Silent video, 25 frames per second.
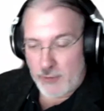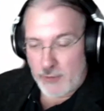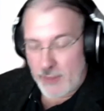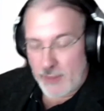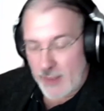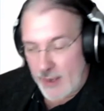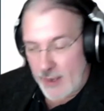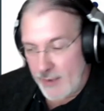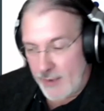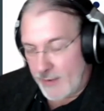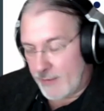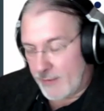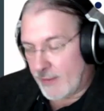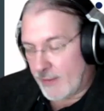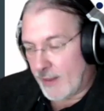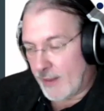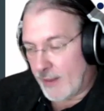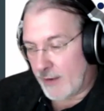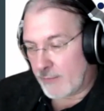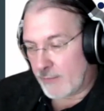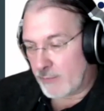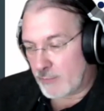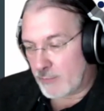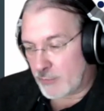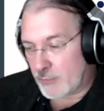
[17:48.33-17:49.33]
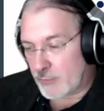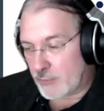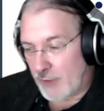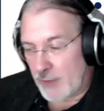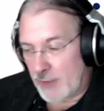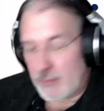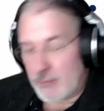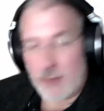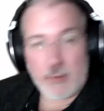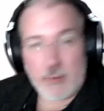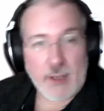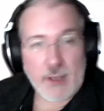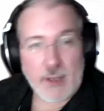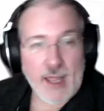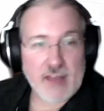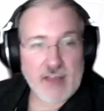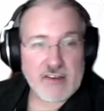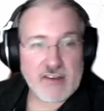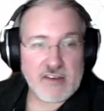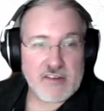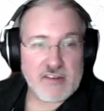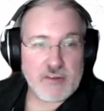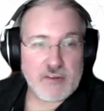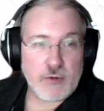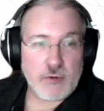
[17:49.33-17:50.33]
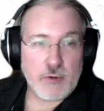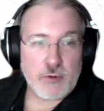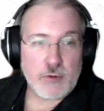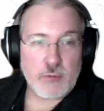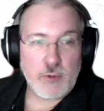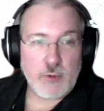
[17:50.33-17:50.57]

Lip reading: and then provide people access to it,